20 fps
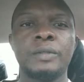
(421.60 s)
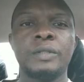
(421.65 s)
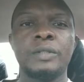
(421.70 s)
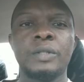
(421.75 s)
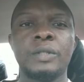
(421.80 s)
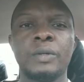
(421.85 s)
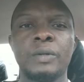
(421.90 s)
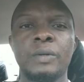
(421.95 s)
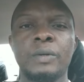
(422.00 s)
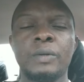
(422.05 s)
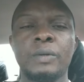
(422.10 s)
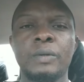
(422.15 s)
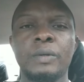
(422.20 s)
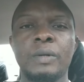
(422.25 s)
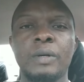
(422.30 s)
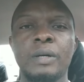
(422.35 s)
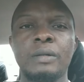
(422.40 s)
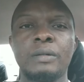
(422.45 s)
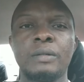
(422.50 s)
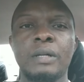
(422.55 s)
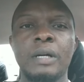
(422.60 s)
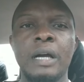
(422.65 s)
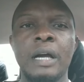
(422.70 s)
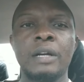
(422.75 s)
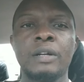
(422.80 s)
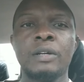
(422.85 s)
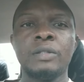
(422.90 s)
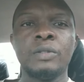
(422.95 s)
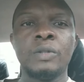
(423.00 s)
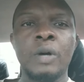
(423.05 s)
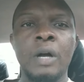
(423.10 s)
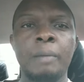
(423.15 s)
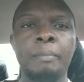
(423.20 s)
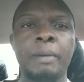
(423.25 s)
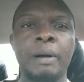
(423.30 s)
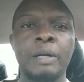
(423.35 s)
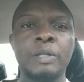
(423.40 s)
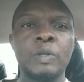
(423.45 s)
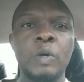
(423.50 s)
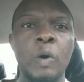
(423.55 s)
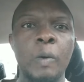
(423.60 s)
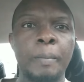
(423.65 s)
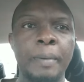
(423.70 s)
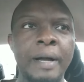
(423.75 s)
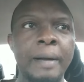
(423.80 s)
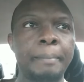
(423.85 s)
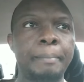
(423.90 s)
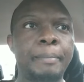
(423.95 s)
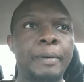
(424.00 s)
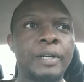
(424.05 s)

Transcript: so I don't know about Oba,